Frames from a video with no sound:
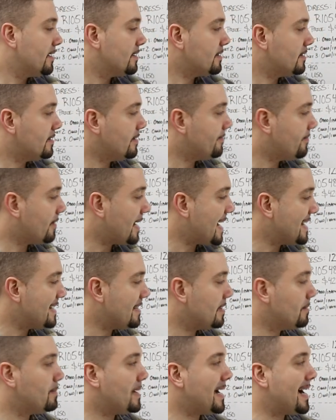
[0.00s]

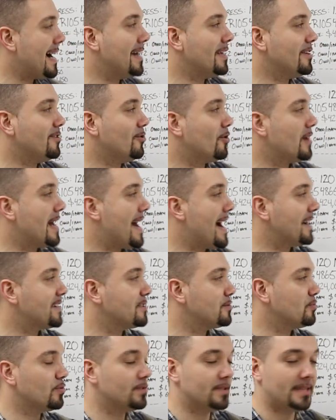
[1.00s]
divided by your
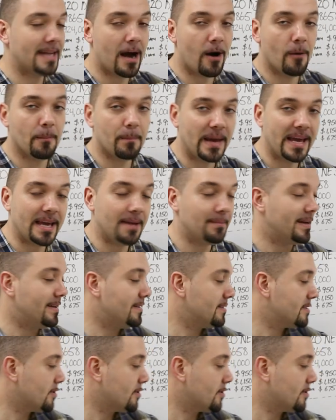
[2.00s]
actual down payment.